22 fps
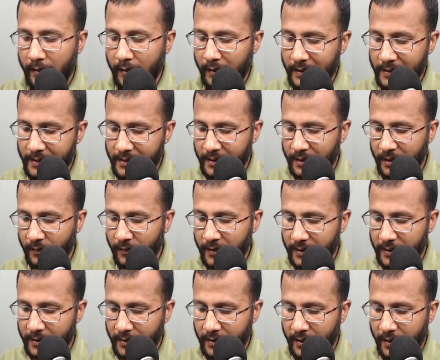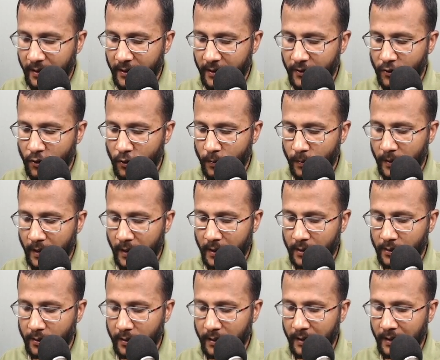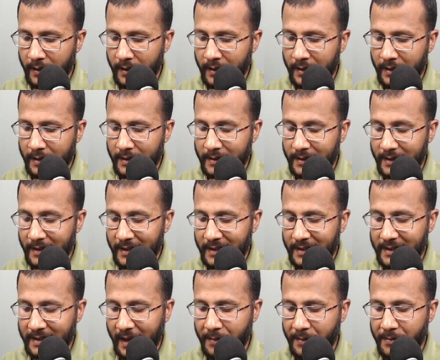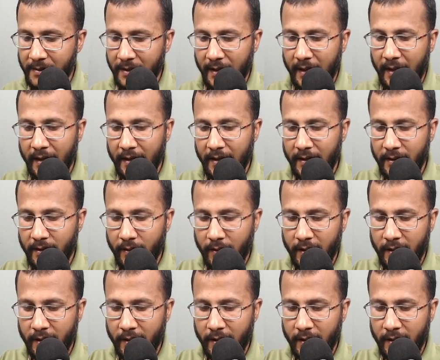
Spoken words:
instead of this 3 it should be actually 6 times 8.